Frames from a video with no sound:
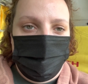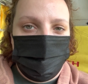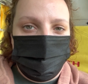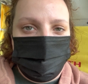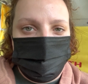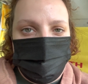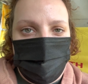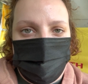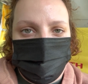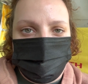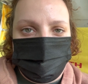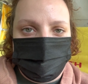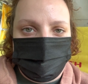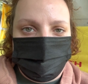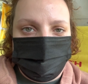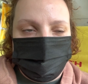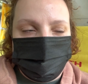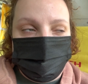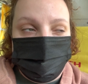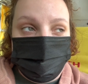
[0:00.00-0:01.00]
the mountains,
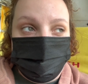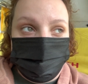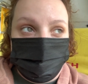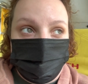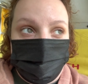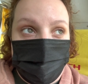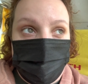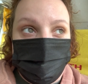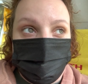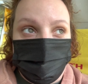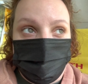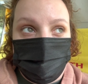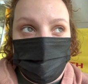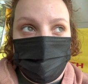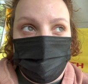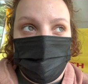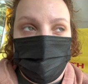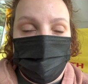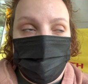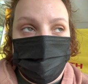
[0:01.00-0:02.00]
getting very
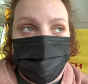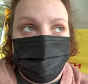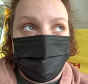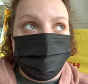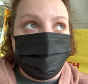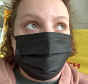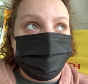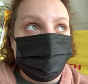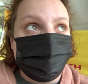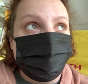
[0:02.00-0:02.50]
high now.